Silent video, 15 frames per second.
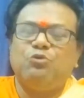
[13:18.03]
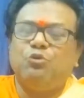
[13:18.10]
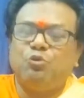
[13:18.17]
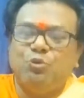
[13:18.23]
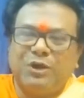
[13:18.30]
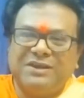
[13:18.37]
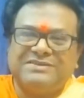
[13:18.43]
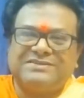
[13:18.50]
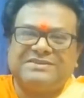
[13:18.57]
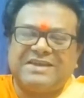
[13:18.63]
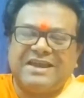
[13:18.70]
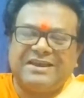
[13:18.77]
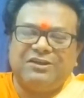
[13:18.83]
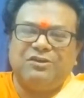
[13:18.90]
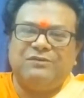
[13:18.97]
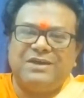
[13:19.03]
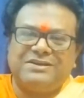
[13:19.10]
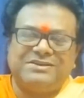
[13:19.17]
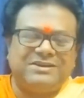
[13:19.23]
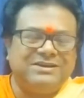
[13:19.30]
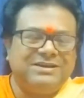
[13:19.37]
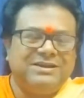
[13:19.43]
What is the cycle of
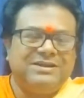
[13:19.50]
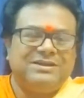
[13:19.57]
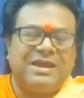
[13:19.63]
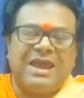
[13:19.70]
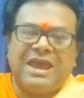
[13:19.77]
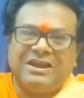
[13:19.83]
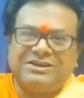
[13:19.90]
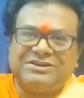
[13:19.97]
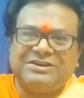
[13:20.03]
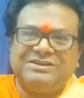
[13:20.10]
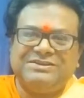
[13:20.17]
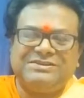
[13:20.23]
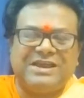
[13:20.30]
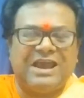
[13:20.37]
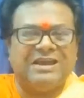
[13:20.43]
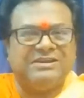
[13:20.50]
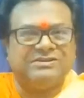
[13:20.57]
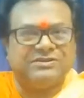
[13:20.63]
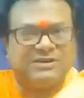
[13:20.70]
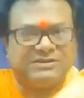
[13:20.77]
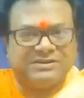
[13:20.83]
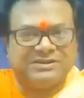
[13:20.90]
action? Actions
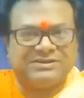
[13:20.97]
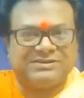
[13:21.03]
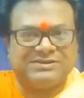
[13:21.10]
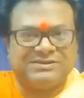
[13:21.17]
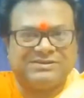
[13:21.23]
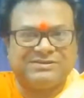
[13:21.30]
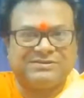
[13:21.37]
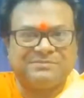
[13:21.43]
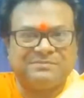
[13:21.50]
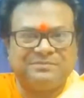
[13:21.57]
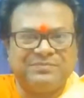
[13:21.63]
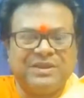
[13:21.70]
and its results.